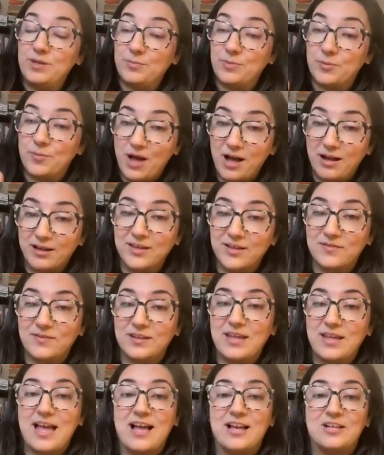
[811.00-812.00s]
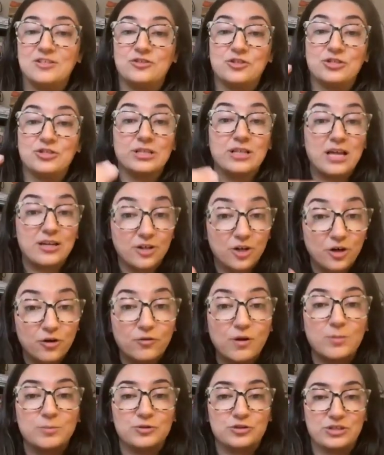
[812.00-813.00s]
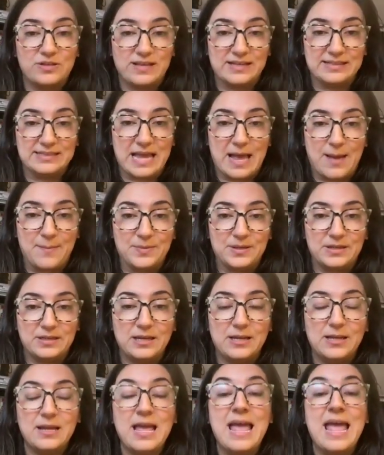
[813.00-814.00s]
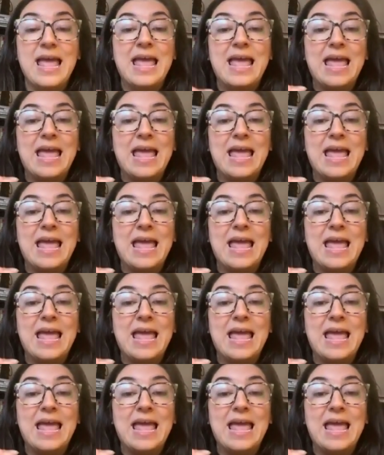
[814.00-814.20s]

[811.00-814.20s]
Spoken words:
People pocket the cash. There's a lot of corruption that's happening.